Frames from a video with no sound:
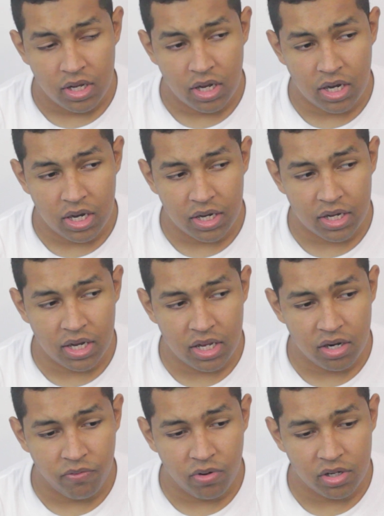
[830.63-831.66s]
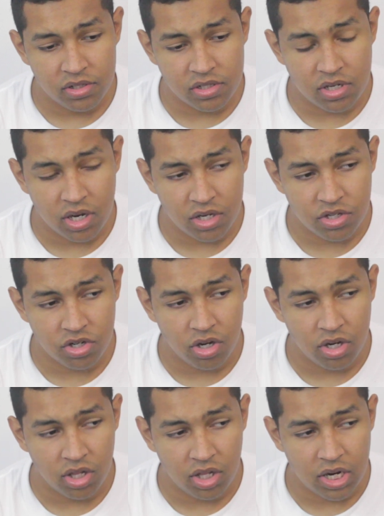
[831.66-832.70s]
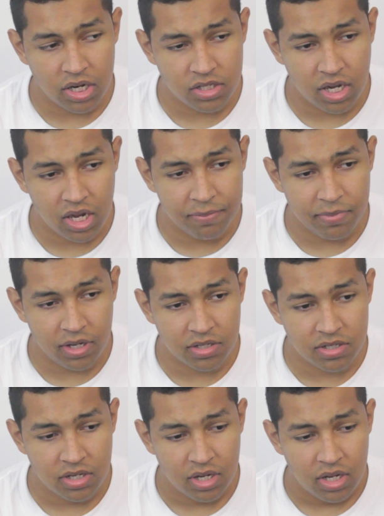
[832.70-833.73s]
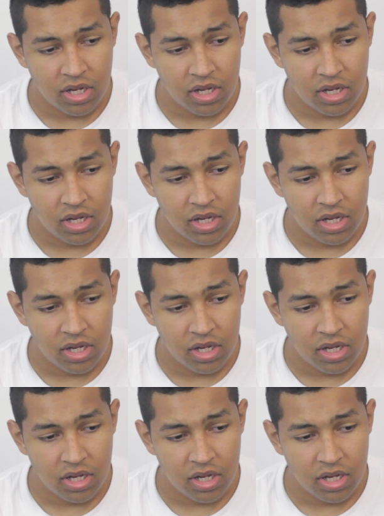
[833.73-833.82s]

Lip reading: I kind of wanted to touch on a lot of topics